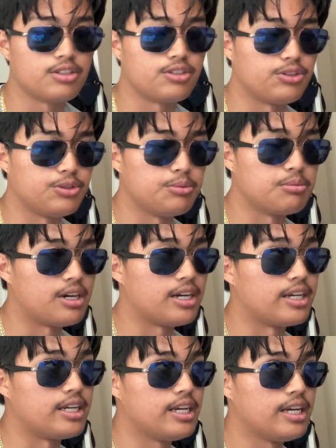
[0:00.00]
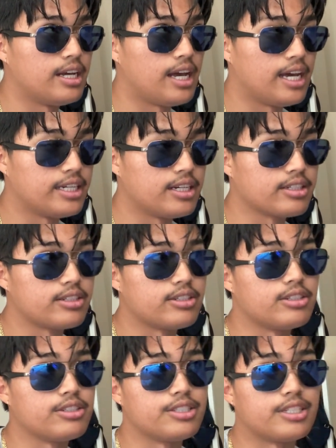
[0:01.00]
Do my
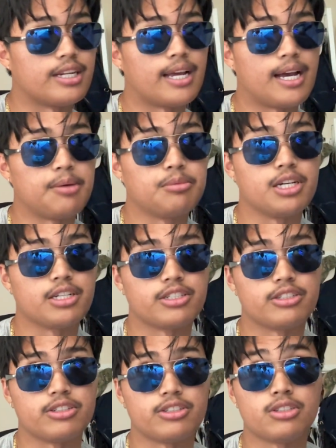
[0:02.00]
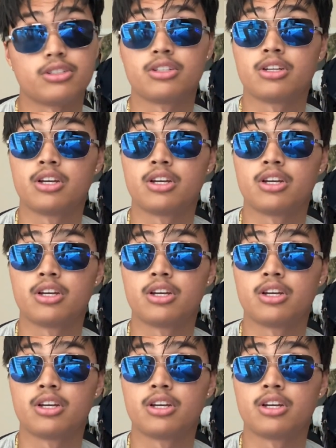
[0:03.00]
adductors and abductors,